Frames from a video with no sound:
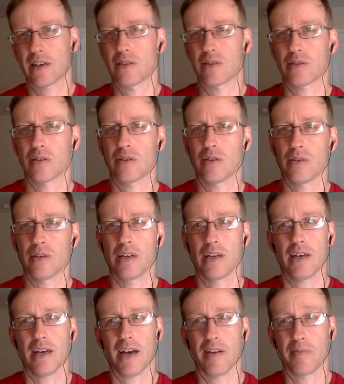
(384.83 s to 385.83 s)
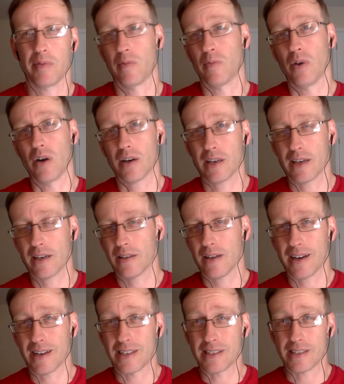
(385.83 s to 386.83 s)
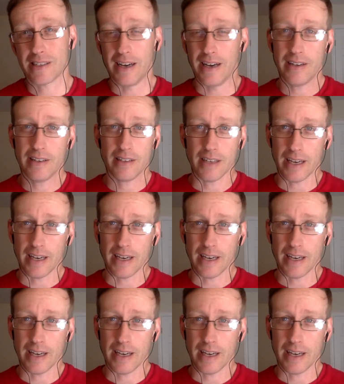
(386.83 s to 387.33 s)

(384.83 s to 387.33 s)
and so I've been walking a lot instead.